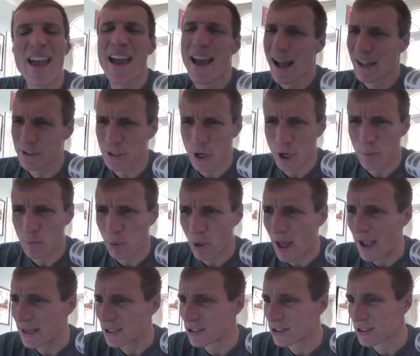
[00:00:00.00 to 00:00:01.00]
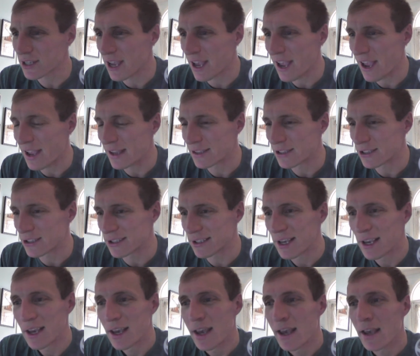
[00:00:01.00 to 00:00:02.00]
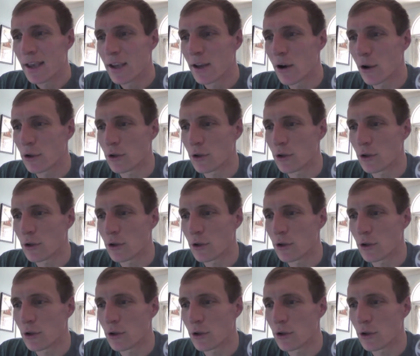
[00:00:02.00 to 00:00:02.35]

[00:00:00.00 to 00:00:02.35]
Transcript: That's a good place. It's, you know,